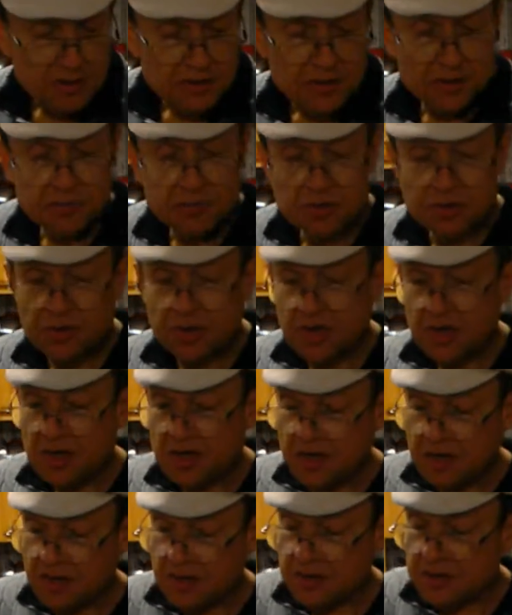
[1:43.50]
Some
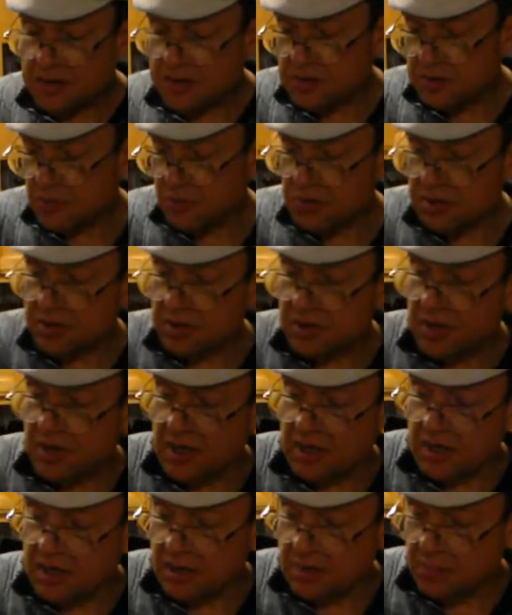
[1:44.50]
zucchini. This is 1
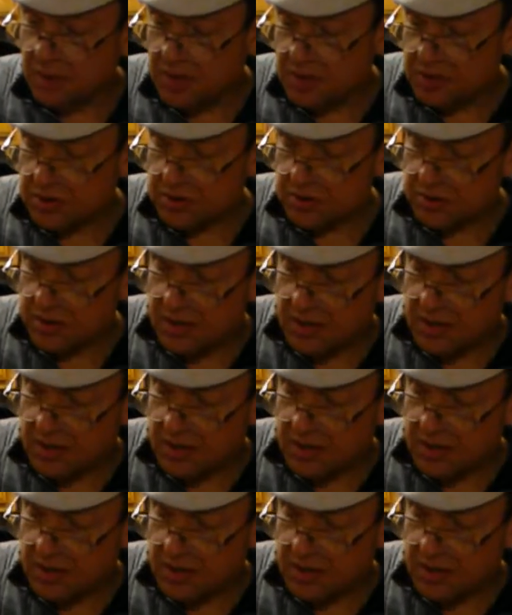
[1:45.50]
zucchini, about 2